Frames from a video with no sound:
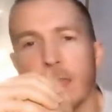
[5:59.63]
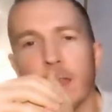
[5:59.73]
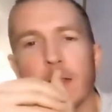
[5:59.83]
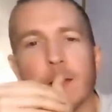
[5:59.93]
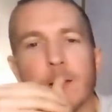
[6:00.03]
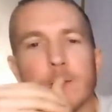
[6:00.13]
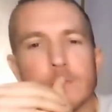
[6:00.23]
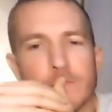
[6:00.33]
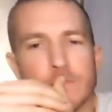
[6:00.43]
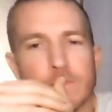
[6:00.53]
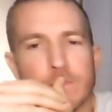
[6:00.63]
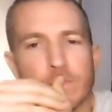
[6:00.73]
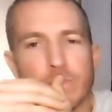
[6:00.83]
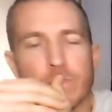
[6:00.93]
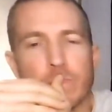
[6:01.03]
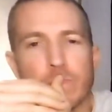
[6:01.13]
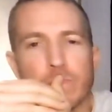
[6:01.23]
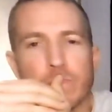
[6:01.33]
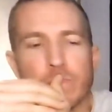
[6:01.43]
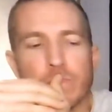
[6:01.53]

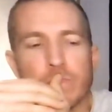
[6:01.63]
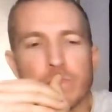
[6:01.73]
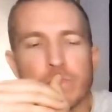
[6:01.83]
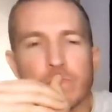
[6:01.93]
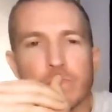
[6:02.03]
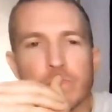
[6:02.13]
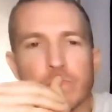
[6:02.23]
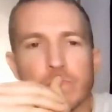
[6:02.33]
(not speaking)